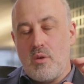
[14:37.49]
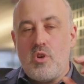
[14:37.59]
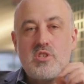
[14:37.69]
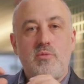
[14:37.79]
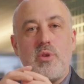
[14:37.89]

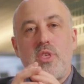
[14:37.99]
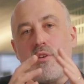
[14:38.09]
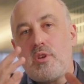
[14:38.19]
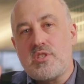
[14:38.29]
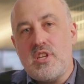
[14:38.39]
Whereas if we think
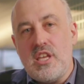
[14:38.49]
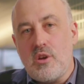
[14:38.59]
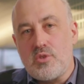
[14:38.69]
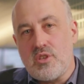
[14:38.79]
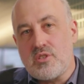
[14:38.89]
of it as an
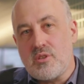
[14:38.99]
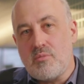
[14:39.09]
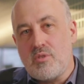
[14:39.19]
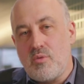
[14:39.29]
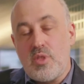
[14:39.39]
ecosystem,
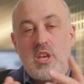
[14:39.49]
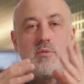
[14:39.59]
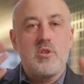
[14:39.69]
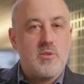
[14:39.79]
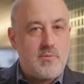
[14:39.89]
if we think of
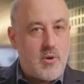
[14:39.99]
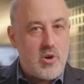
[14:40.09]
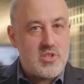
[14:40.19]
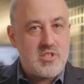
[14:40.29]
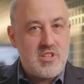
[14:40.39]
it as a
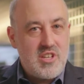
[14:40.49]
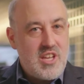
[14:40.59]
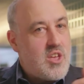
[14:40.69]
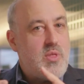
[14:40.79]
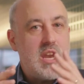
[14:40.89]
forest,
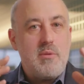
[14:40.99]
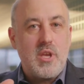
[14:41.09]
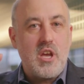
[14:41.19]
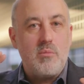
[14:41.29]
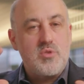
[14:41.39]
then it
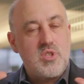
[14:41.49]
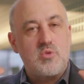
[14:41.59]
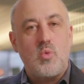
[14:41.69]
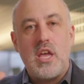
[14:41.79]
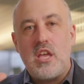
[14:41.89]
becomes
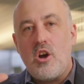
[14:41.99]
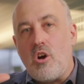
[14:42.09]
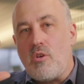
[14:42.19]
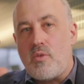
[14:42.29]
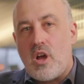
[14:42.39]
this way
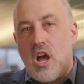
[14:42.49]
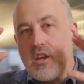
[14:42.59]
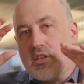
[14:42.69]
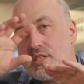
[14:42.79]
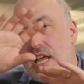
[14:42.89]
of
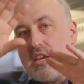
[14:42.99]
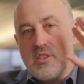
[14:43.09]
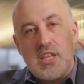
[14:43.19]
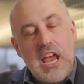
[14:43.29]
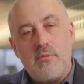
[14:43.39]

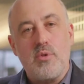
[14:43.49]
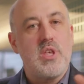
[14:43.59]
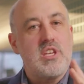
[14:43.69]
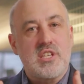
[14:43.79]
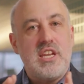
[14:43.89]
understanding that
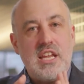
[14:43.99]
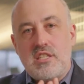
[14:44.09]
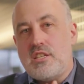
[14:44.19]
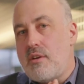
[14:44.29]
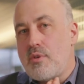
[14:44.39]
everything is
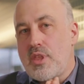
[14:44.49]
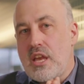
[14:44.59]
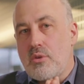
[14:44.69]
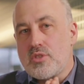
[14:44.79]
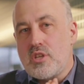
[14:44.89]
connected to everything
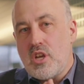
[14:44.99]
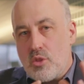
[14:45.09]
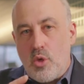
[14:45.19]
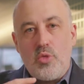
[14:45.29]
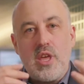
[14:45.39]
else,
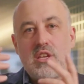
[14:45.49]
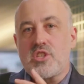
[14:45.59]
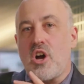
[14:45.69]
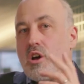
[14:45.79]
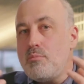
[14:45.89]
that things
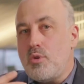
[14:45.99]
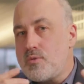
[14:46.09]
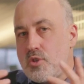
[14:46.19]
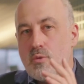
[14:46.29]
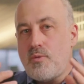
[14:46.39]
can't move
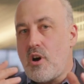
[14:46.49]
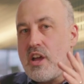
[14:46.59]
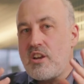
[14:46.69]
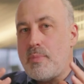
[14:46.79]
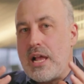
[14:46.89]
too far
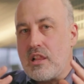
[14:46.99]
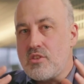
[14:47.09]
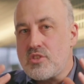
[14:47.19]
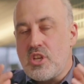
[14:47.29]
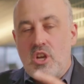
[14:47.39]
out of
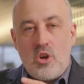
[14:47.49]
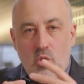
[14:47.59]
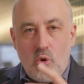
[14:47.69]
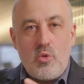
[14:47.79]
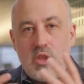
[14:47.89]
balance
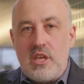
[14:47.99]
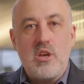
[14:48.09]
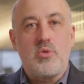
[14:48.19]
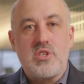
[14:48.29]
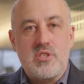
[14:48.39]
or the
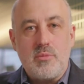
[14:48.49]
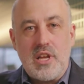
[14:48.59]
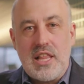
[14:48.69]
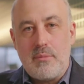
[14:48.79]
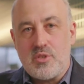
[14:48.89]
ecosystem
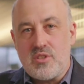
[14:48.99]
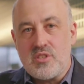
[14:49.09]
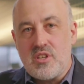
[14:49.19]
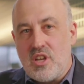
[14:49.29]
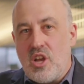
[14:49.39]
collapses,
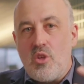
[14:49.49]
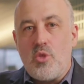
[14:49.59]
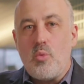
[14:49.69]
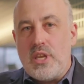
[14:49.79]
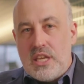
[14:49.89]
that
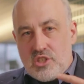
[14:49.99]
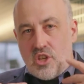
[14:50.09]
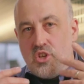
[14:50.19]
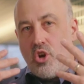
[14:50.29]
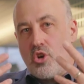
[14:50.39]
we need to
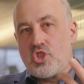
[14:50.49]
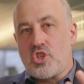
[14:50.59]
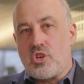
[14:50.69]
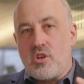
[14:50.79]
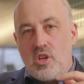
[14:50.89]

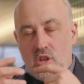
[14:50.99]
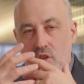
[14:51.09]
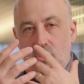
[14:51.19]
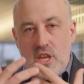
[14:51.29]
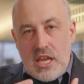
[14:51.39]
nurture
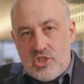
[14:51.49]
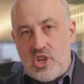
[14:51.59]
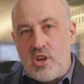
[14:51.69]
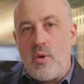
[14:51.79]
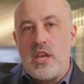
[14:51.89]
next
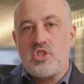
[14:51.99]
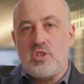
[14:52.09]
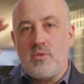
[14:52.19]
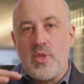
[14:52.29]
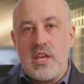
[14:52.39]
generation
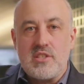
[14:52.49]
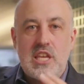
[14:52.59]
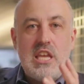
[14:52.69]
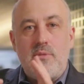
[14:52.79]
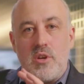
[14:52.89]
of things,
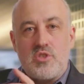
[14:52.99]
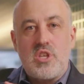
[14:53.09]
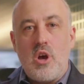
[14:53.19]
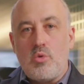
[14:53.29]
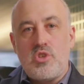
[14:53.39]
even as
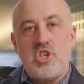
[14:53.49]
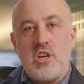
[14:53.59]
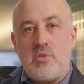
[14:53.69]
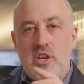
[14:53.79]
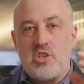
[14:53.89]
the older
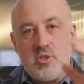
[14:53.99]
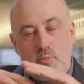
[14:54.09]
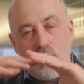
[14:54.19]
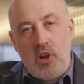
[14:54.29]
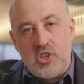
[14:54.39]
generations
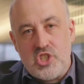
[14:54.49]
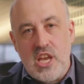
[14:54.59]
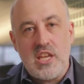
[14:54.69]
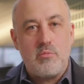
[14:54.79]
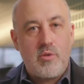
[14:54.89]
provide
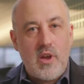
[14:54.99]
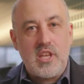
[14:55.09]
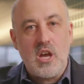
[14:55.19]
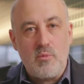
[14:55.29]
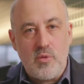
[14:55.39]
shade and provide
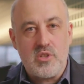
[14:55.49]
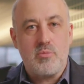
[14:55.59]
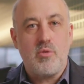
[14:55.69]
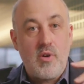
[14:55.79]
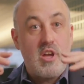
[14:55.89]
comfort,
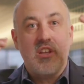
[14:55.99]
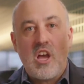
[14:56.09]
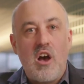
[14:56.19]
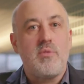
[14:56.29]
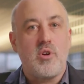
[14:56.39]
provide
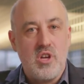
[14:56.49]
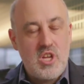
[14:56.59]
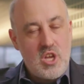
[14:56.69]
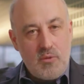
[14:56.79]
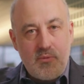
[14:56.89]
cover
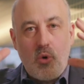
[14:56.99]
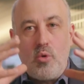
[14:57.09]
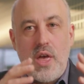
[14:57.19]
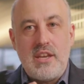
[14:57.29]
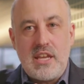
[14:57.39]
for
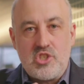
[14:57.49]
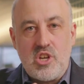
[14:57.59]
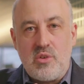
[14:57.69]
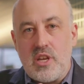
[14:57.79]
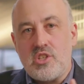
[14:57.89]
that next
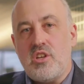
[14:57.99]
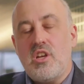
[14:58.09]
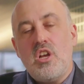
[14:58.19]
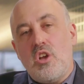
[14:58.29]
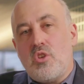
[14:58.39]
generation.
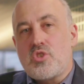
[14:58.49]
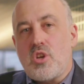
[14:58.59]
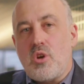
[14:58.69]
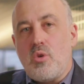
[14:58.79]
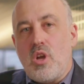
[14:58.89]

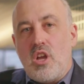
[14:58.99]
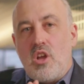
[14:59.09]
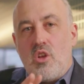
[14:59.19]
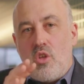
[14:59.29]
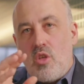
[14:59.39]
So
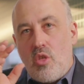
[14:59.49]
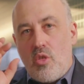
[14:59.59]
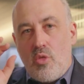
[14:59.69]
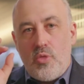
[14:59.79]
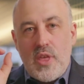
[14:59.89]

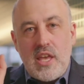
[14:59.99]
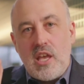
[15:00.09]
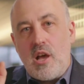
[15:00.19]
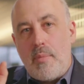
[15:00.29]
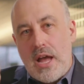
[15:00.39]

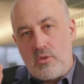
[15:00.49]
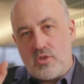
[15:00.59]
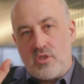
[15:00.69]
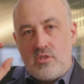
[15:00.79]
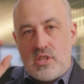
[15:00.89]
thinking
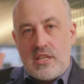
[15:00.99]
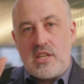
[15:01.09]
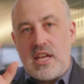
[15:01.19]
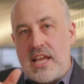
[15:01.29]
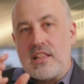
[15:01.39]
about
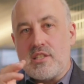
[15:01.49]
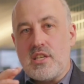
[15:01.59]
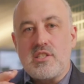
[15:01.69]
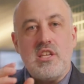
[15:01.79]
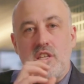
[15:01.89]
data and analytics in